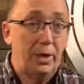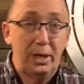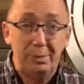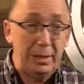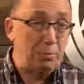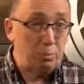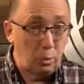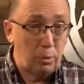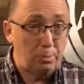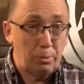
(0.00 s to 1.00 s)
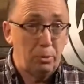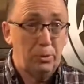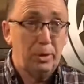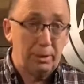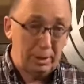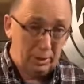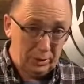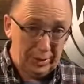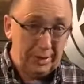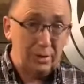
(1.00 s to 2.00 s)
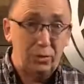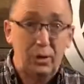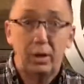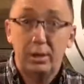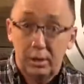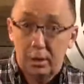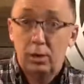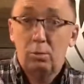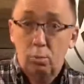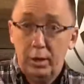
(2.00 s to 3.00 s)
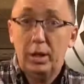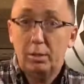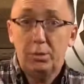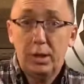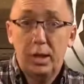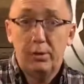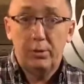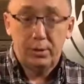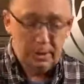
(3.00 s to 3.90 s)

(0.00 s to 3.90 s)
it becomes more important that on the inside, we come together.